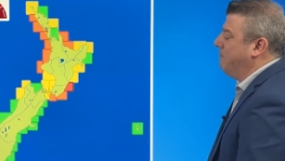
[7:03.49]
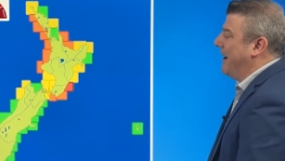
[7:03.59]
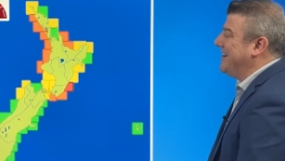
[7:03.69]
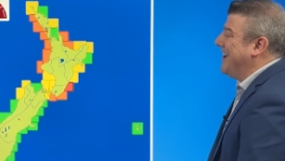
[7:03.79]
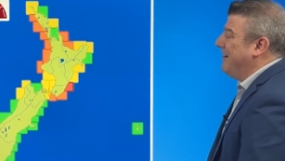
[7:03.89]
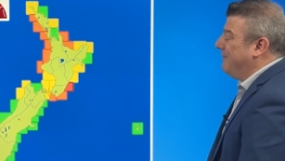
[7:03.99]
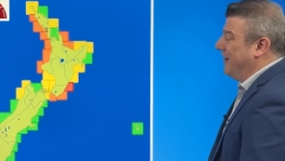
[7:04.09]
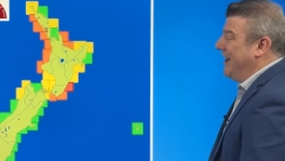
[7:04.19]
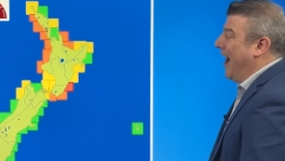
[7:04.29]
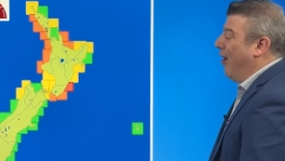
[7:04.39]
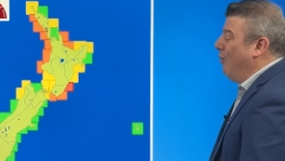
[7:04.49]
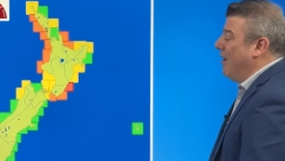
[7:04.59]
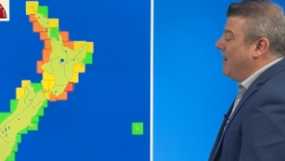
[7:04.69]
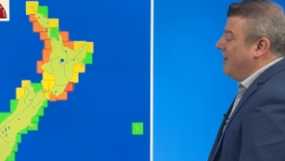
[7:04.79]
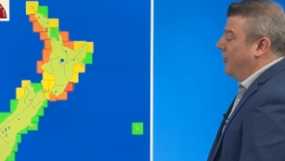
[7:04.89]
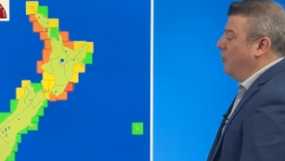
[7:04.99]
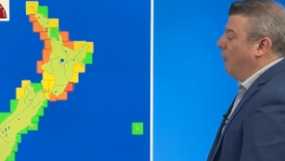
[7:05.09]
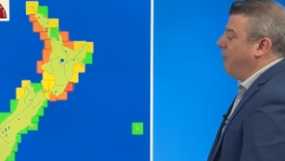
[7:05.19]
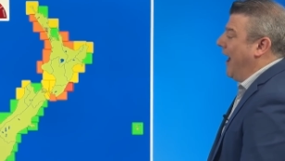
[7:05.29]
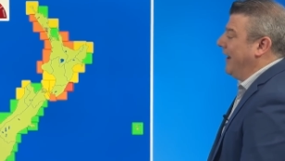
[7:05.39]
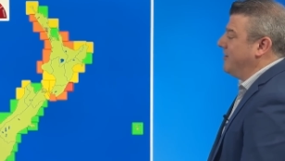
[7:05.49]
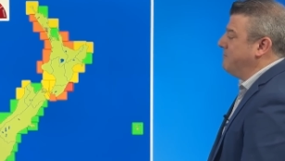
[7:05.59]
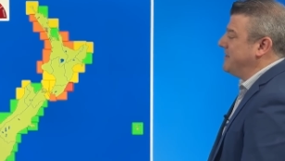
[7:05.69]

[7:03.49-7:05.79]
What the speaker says: but for now, the North Island in